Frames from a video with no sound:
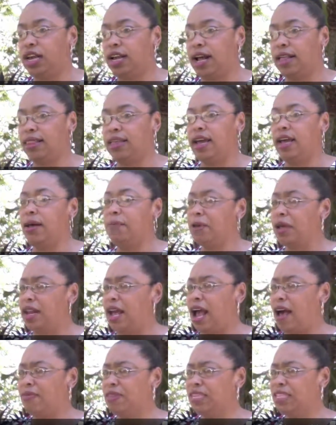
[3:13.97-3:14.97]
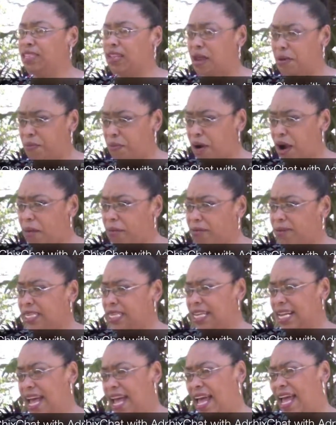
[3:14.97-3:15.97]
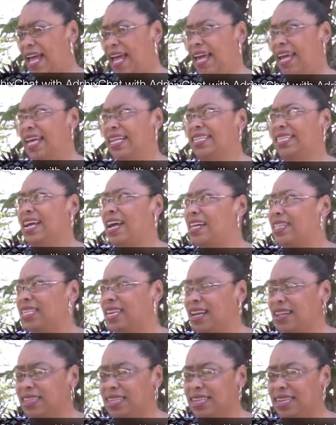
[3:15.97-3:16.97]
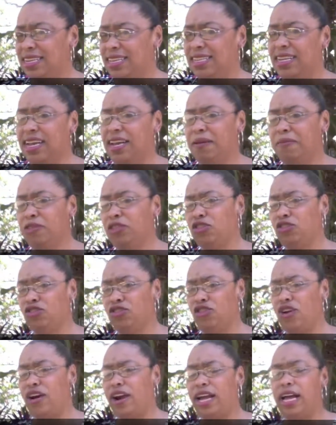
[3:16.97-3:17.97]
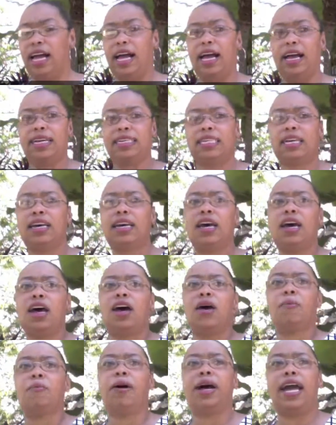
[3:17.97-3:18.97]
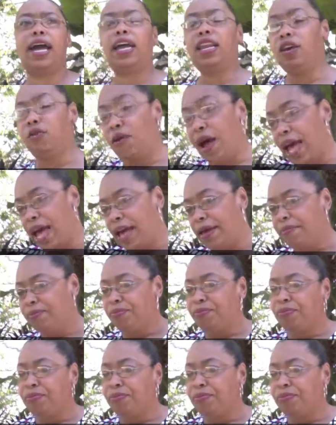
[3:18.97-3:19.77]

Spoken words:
And I think I'm going to have the same problem today in downtown Disney. I'm so sorry, guys. But anyway,